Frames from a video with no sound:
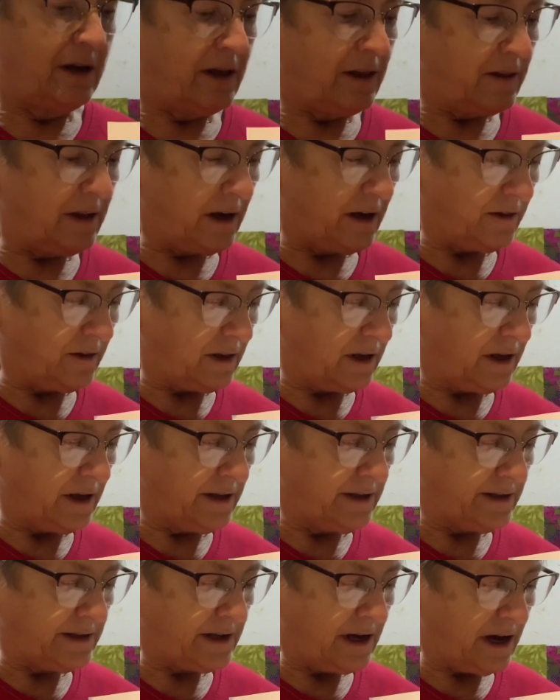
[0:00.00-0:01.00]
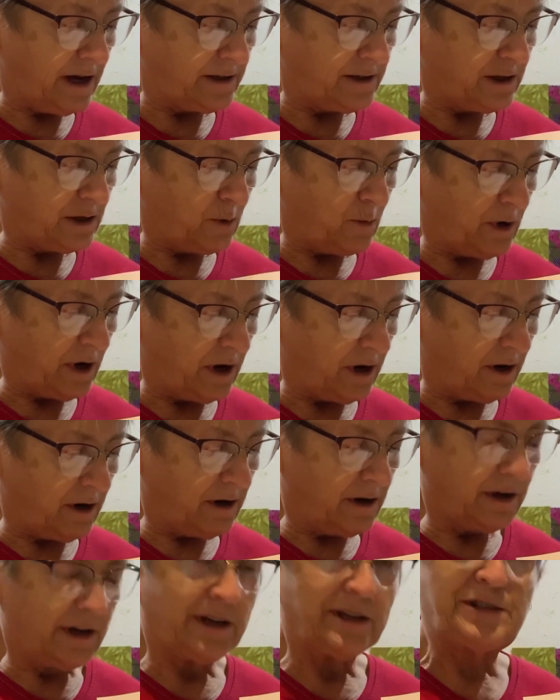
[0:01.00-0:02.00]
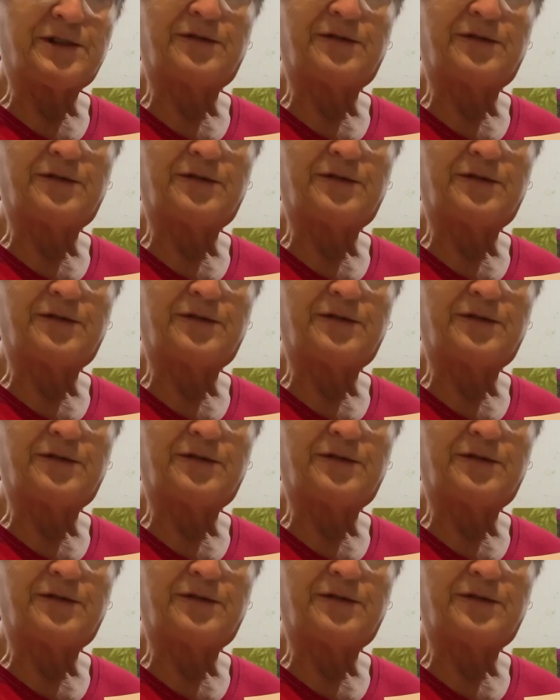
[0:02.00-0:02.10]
that the inside square is